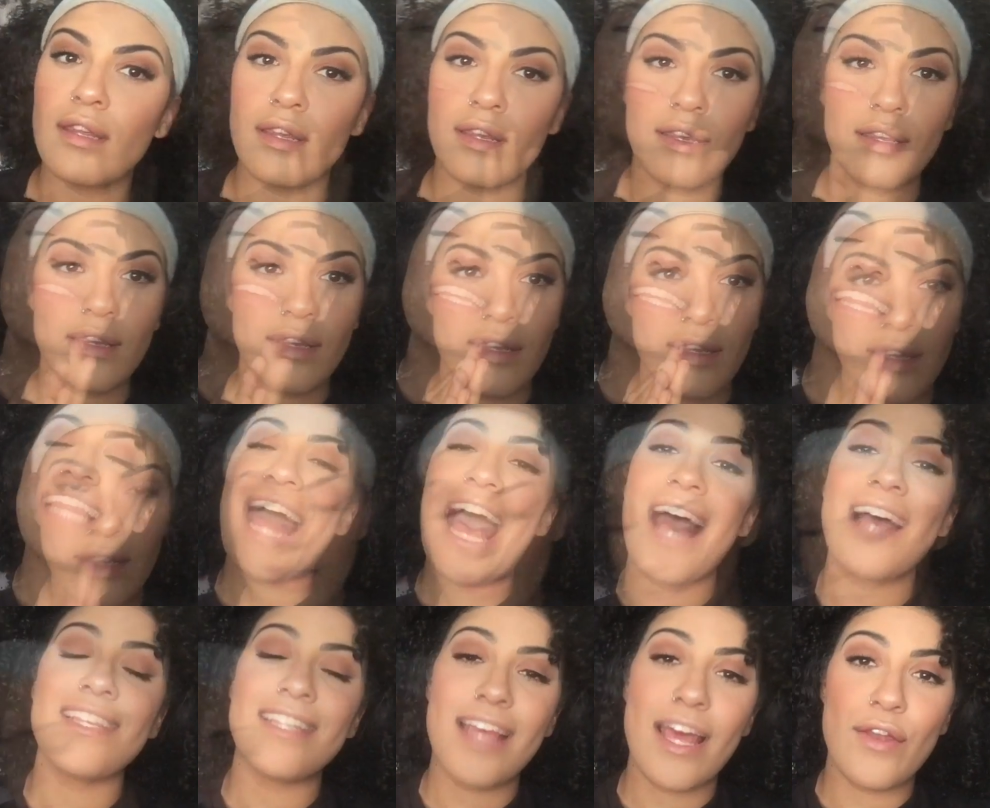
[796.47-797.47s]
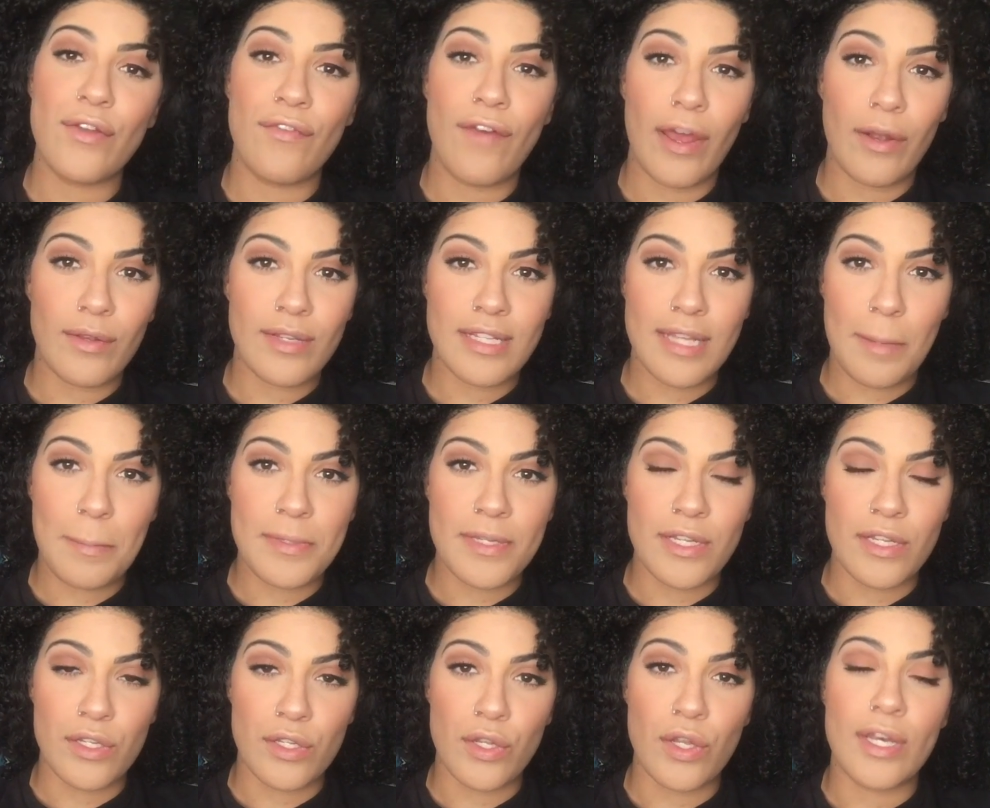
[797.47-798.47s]
One of the last and final steps
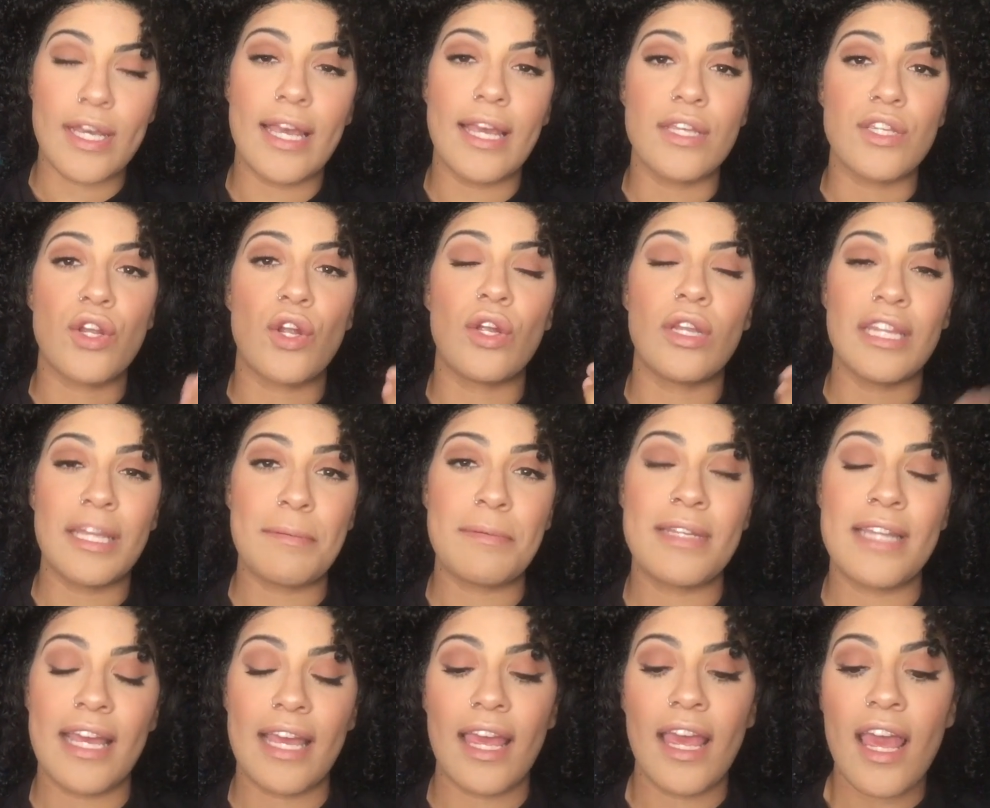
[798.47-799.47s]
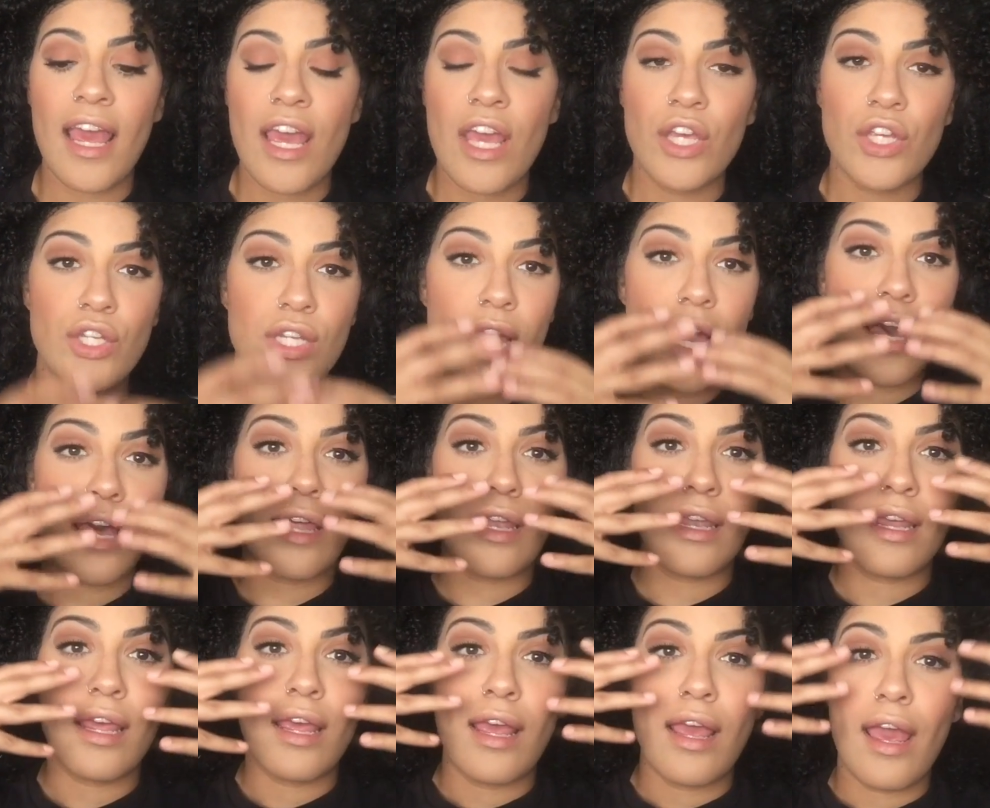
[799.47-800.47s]
to this look is her lipstick. She
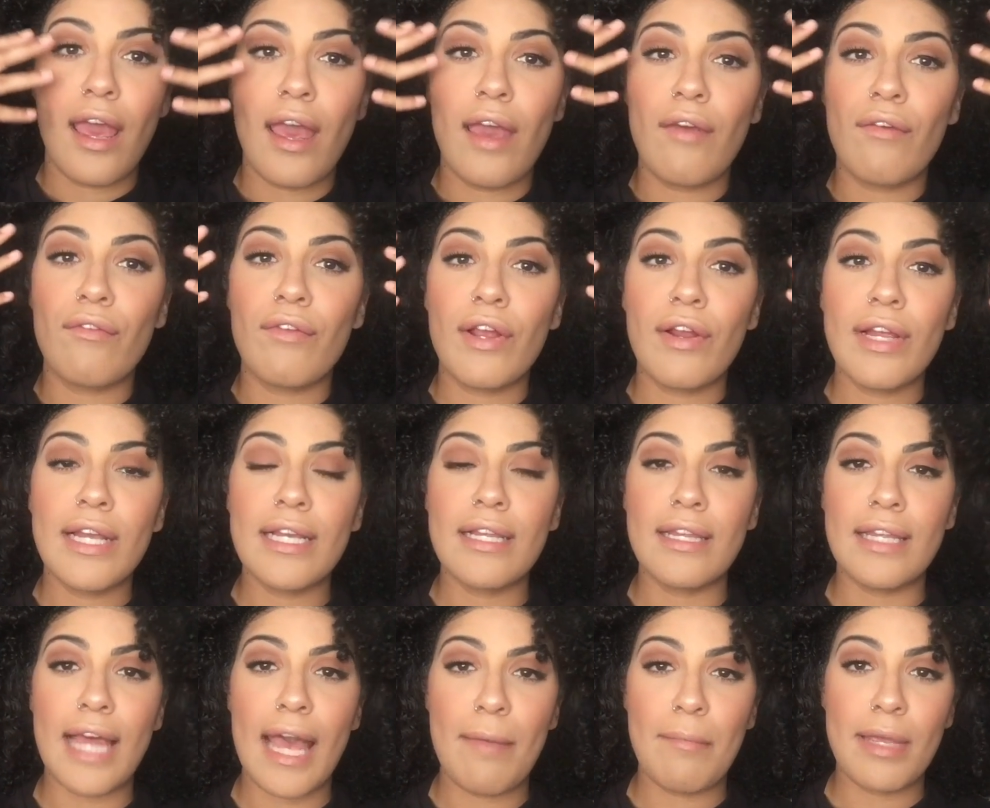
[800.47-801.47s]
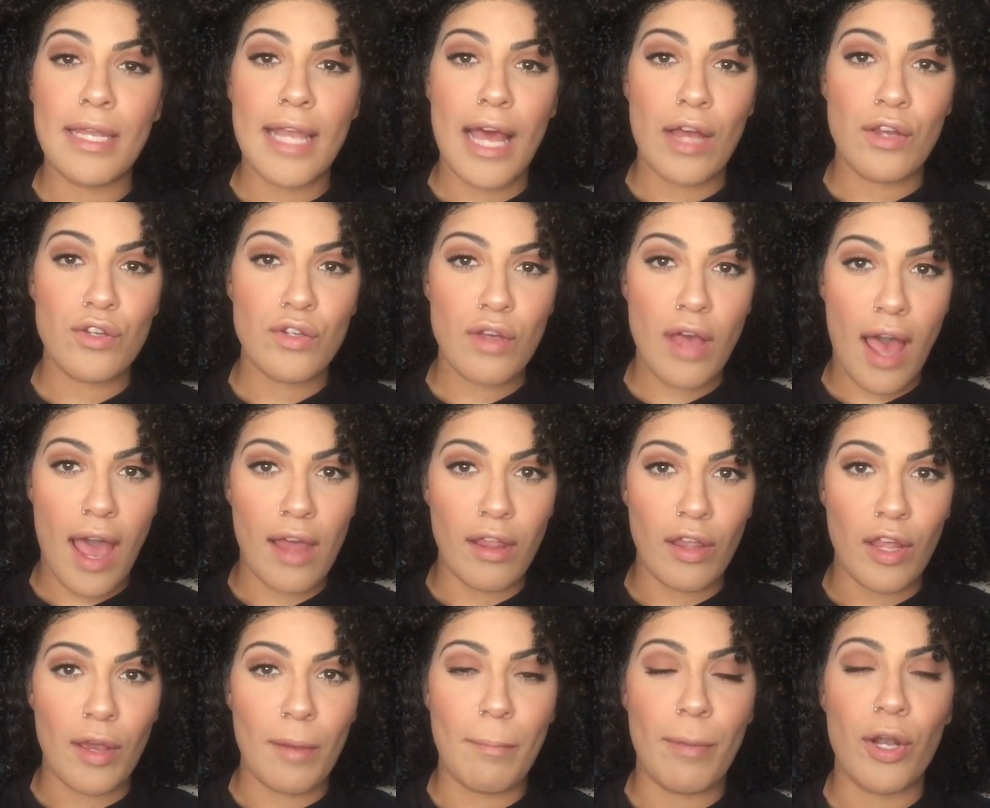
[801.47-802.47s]
had a very glammy natural eye
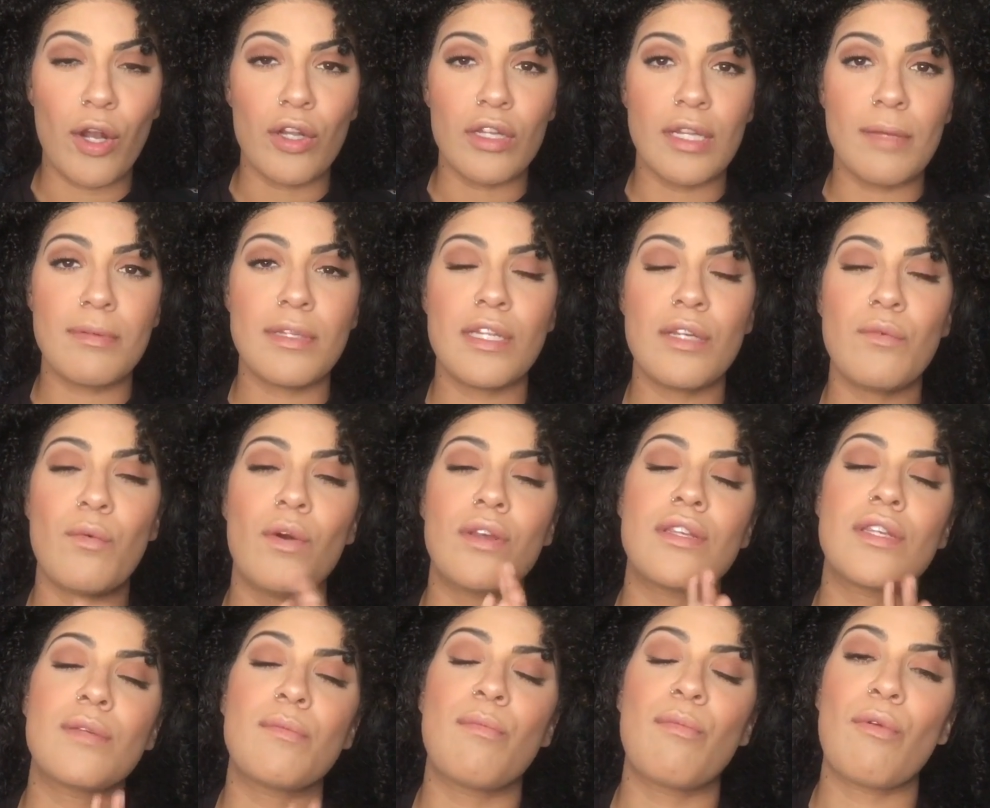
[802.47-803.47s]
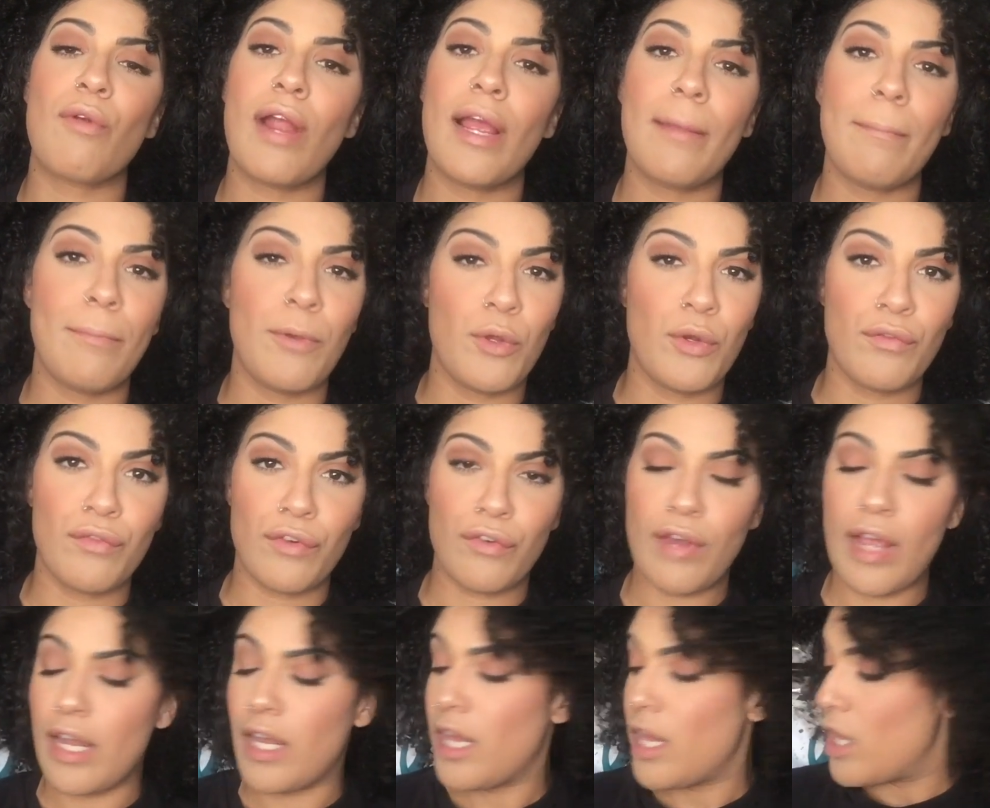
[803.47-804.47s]
look, but her lipstick was this bright, beautiful
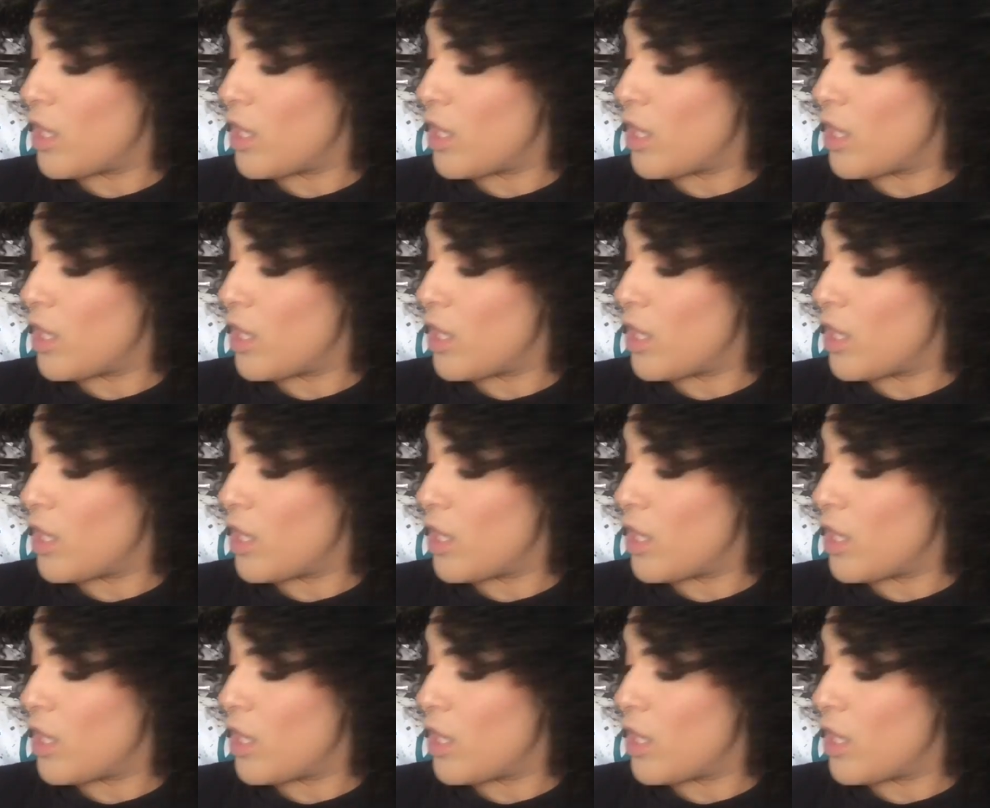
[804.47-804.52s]
red.